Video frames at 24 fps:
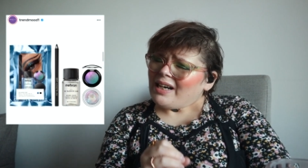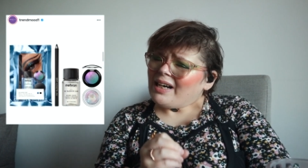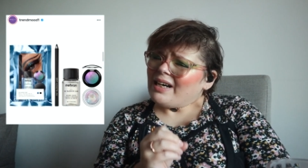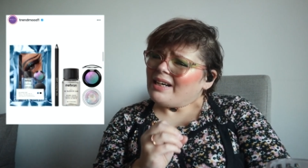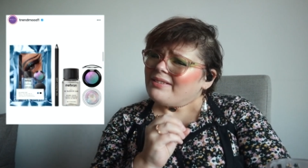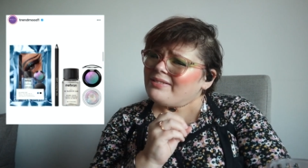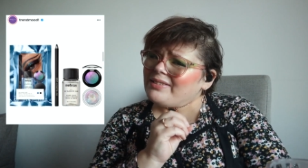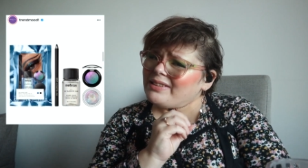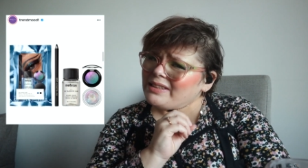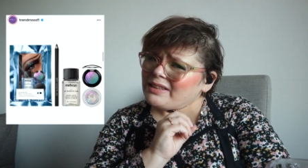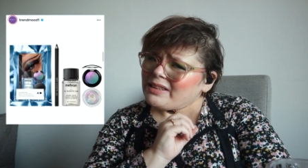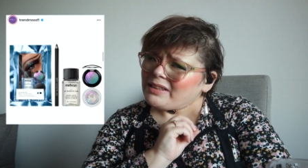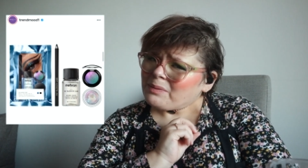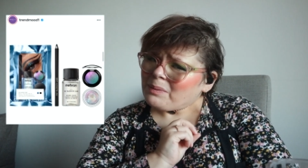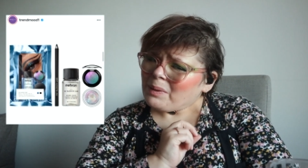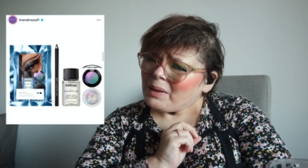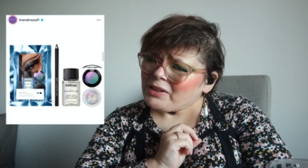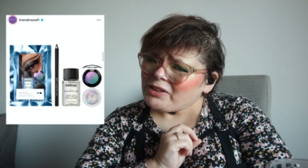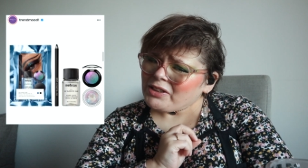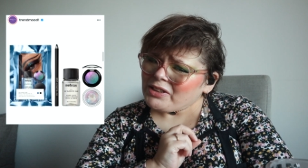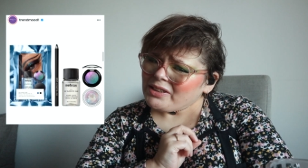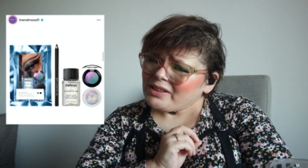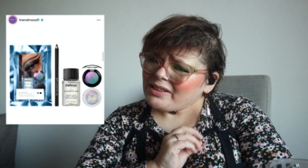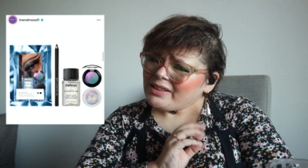I've seen the
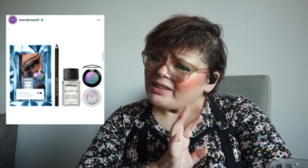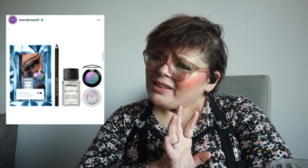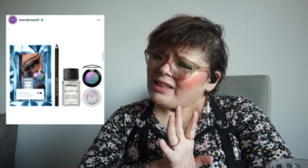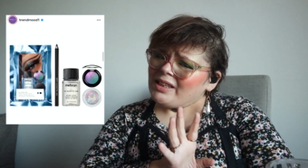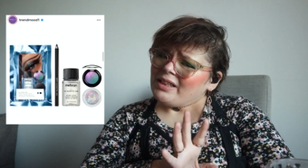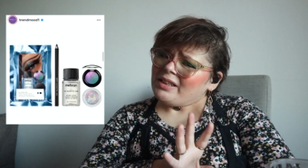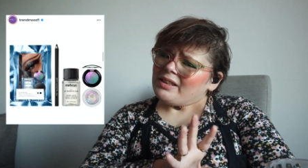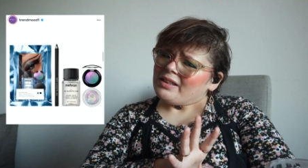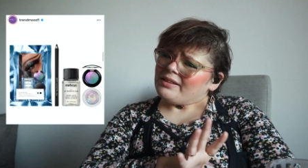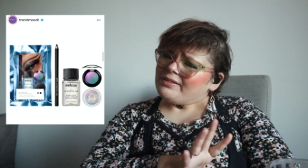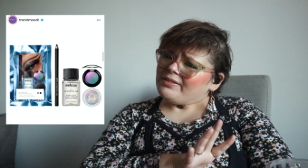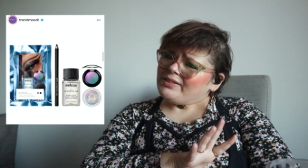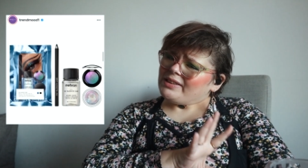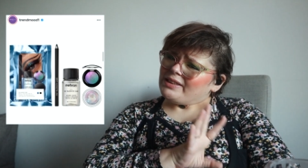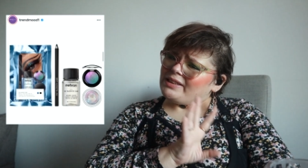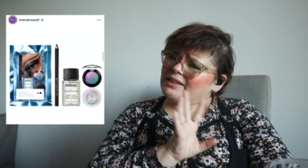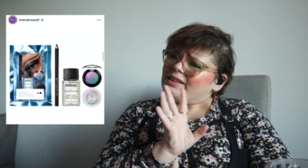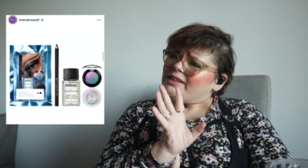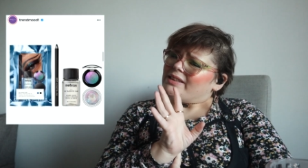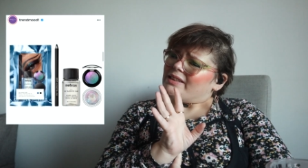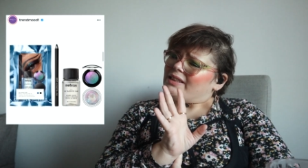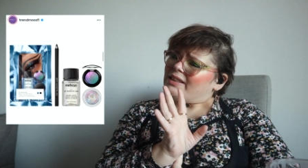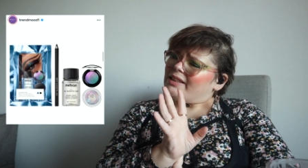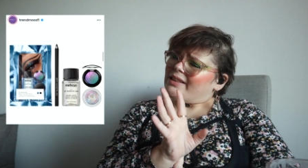swatches. I've seen
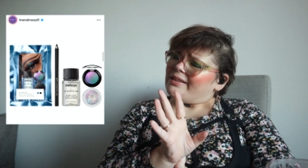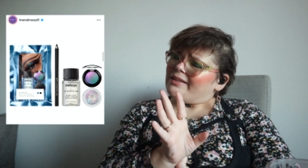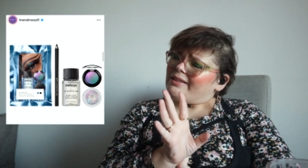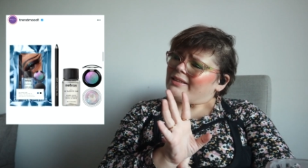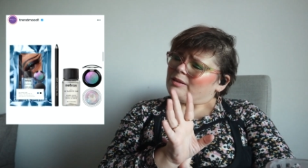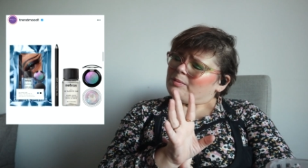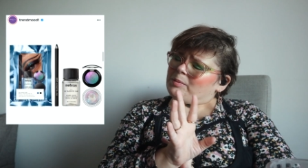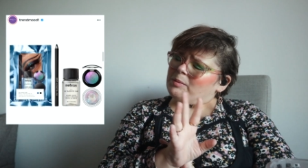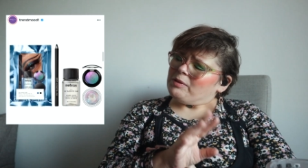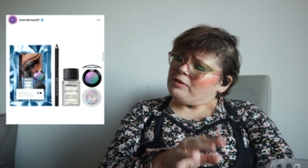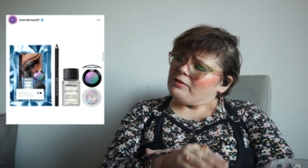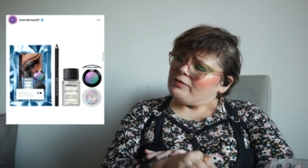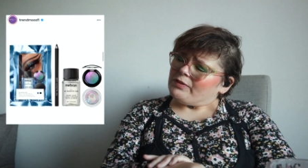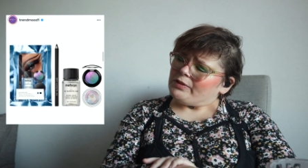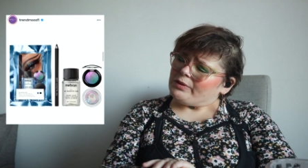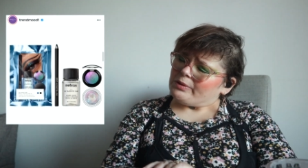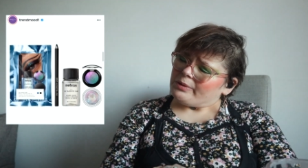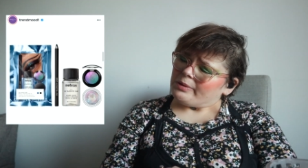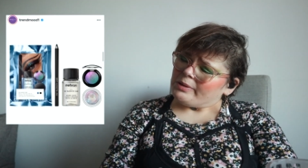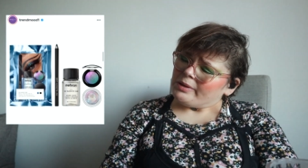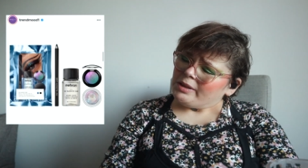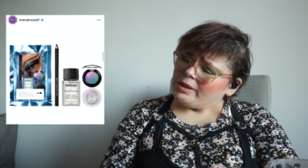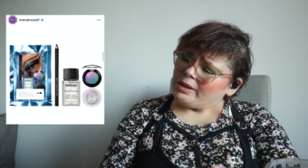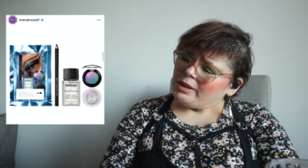it. It looks beautiful.